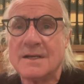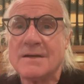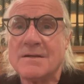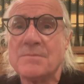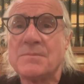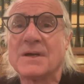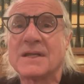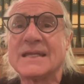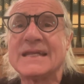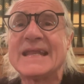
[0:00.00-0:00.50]

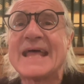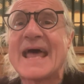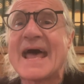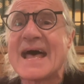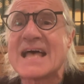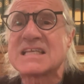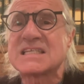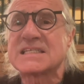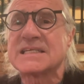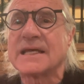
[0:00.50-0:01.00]
but an
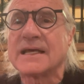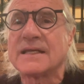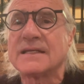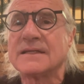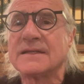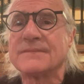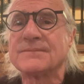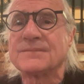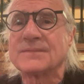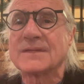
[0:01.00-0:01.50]

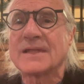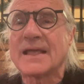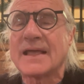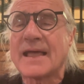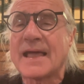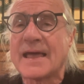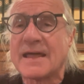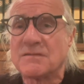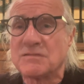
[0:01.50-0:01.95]
asset and